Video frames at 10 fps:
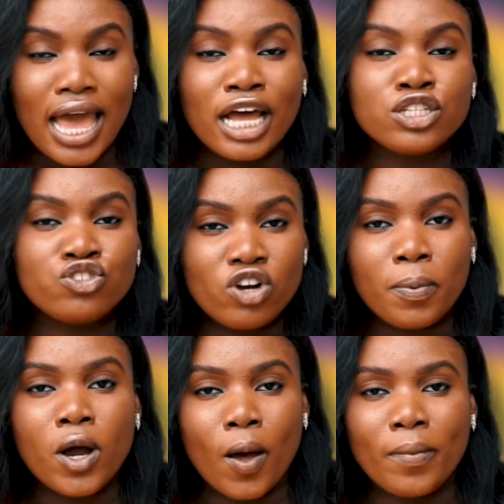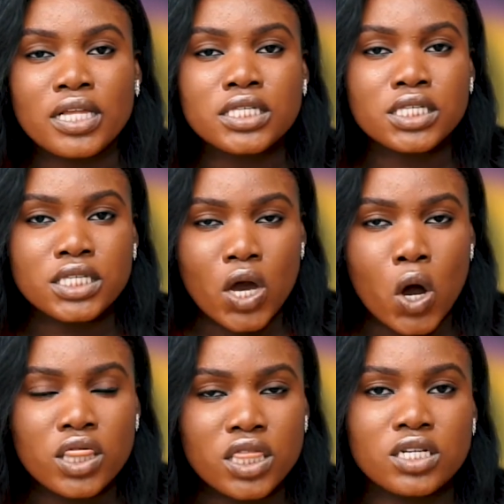and drop comments
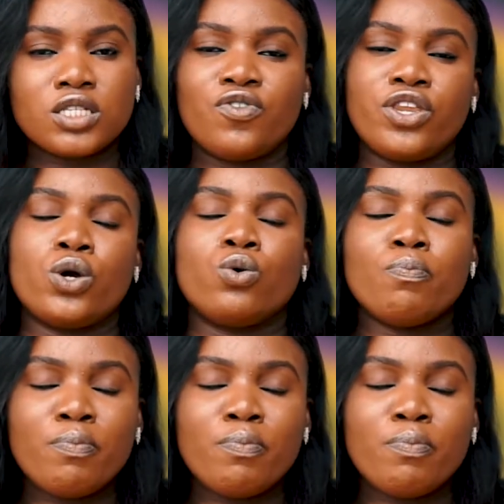under this video.